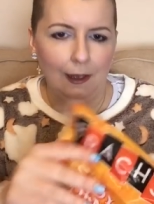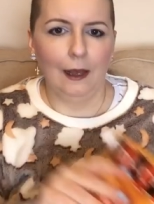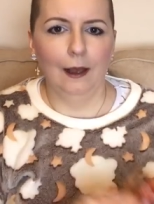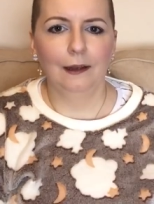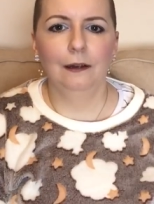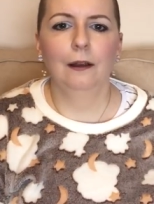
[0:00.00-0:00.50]

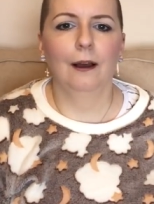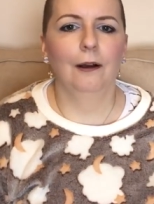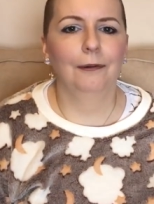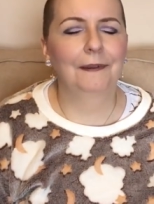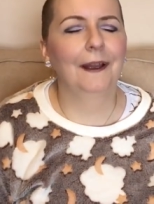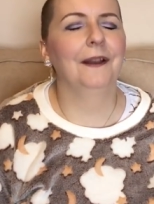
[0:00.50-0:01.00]
I
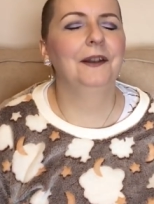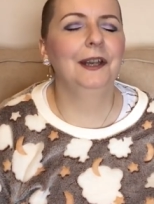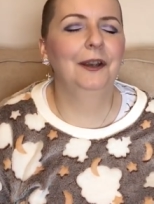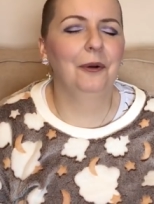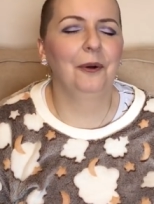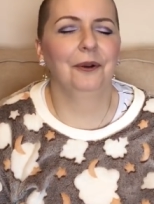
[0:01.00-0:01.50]
love candy
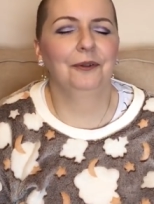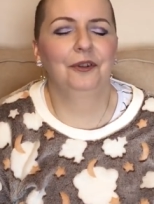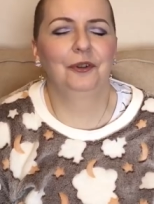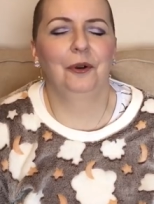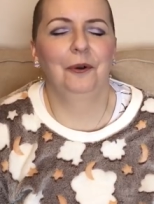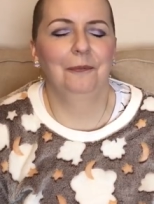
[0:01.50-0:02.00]
corn
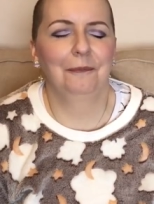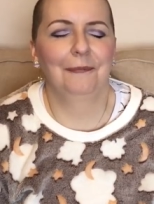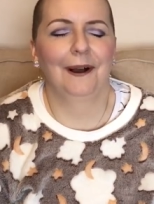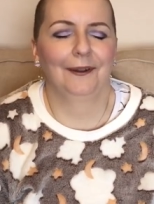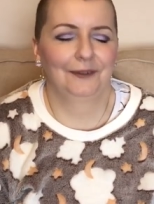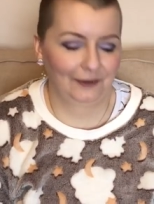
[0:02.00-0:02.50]
so
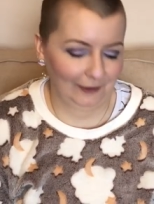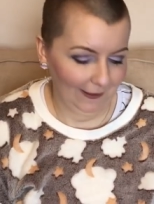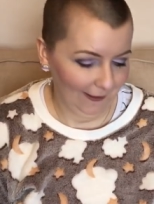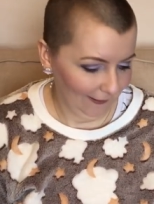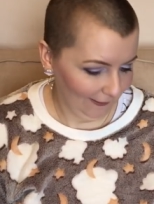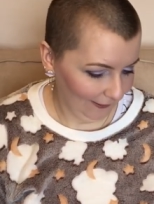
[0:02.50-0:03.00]
much.
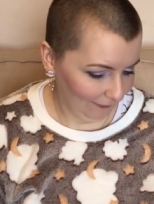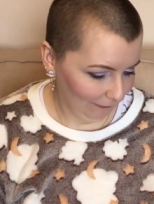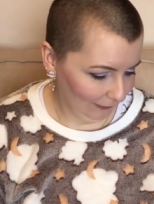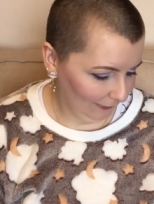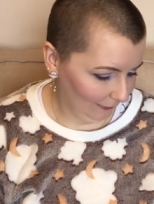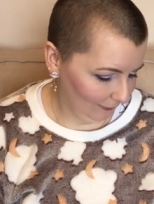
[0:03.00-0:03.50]
I
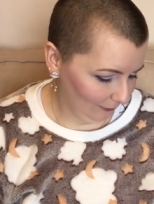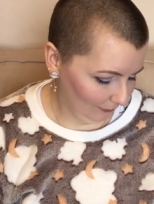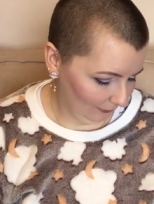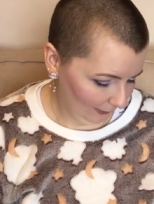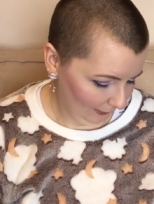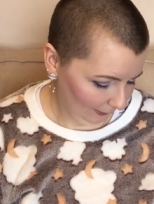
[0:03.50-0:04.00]
really
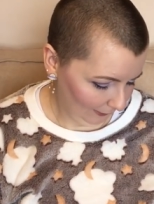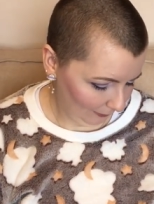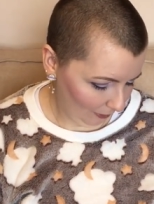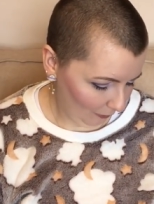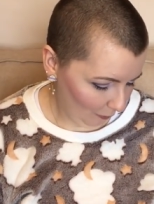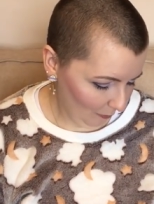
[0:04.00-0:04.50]
do. And
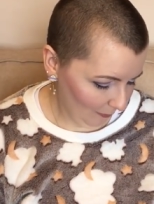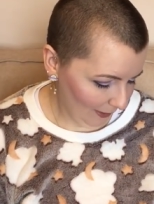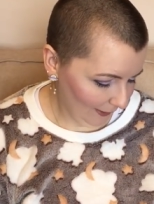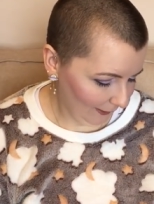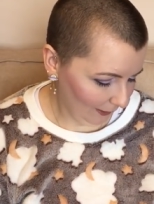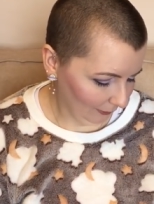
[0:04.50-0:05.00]
oh
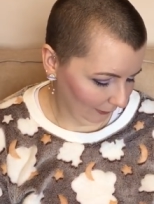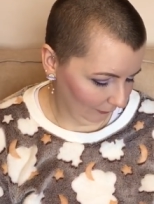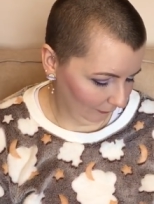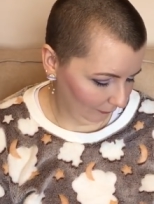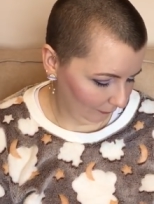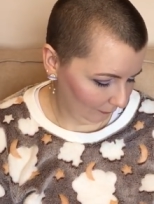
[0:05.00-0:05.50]
my
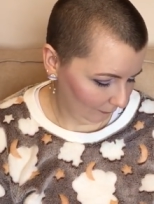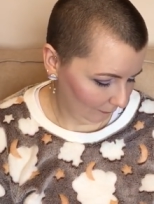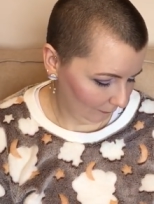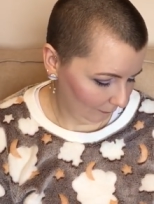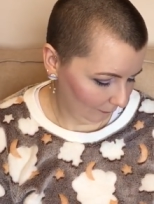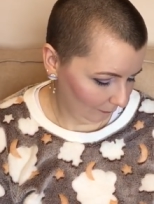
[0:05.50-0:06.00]
goodness.
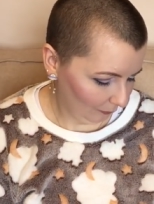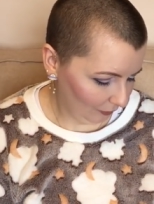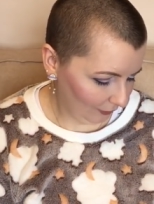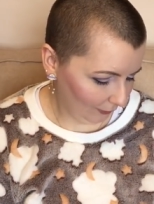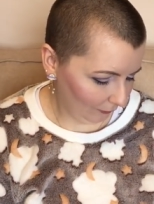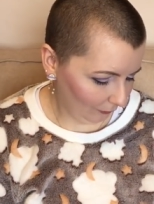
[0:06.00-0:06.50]

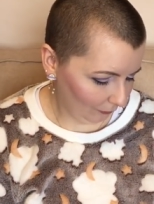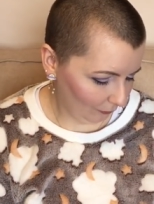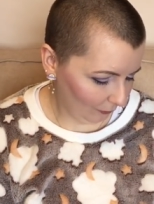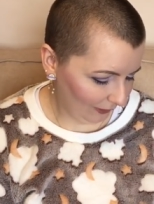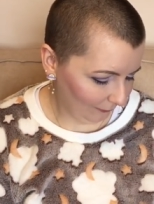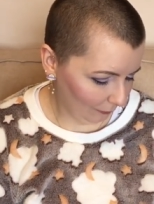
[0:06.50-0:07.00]

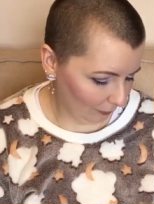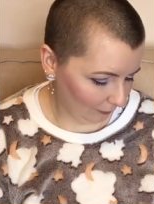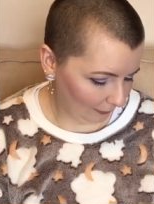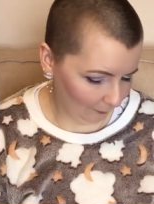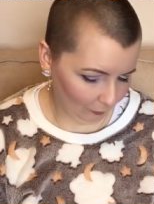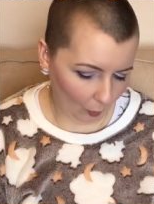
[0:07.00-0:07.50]
624
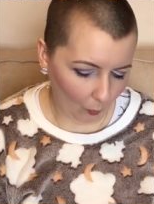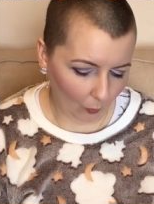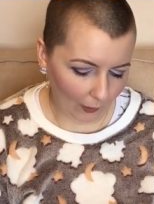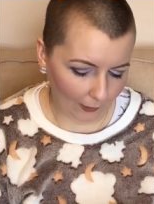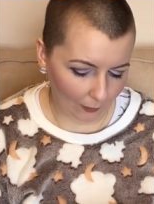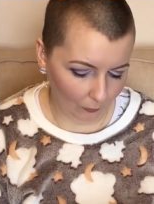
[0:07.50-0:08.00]
grams.
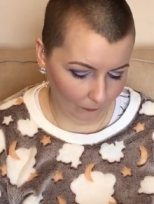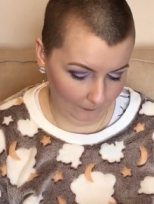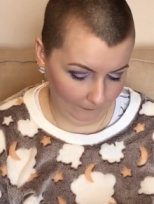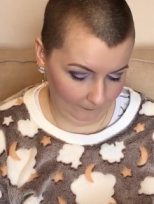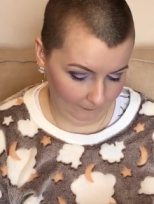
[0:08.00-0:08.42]
Wow.